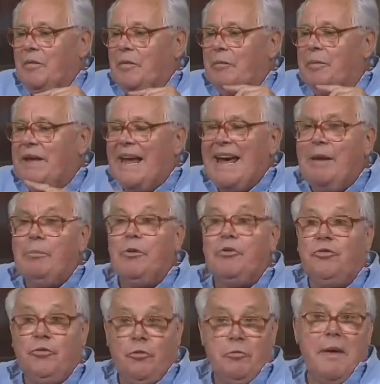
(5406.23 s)
be able
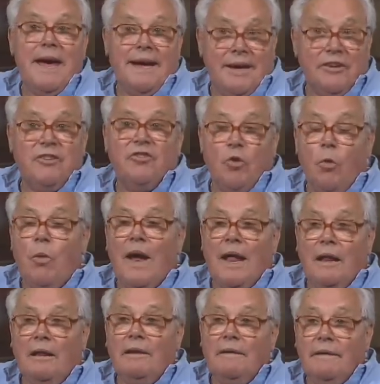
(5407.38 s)
to make it so
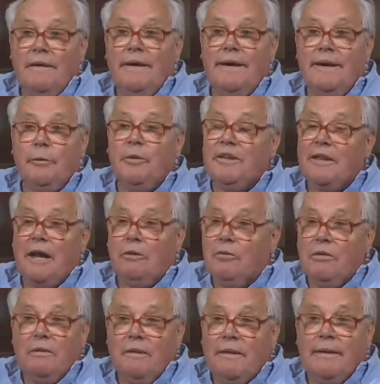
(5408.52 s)
well here without
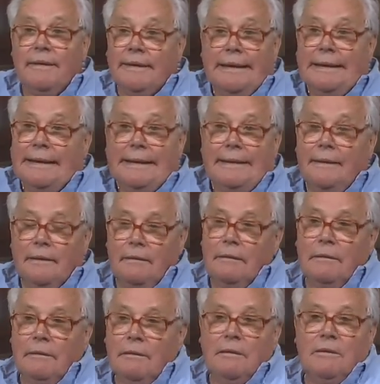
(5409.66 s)
really
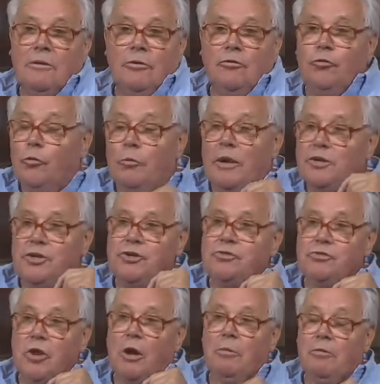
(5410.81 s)
too much
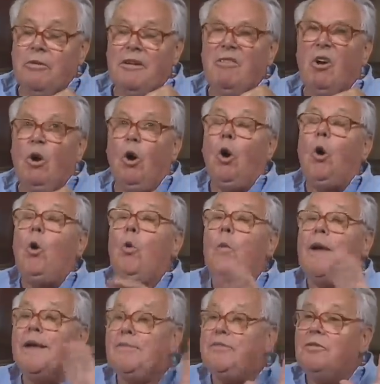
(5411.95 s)
trouble. We were
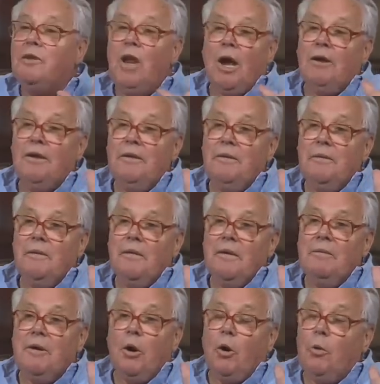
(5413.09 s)
always lucky.
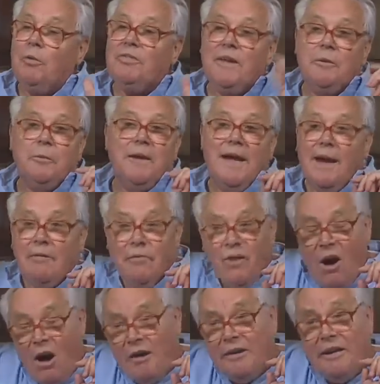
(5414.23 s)
We always said we have
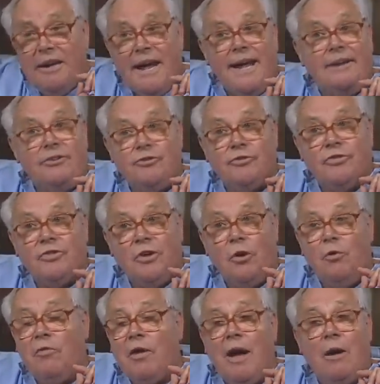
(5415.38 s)
guardian angels
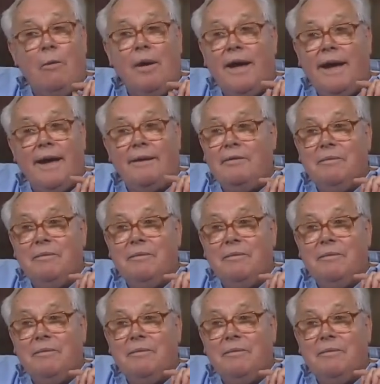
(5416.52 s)
over our head.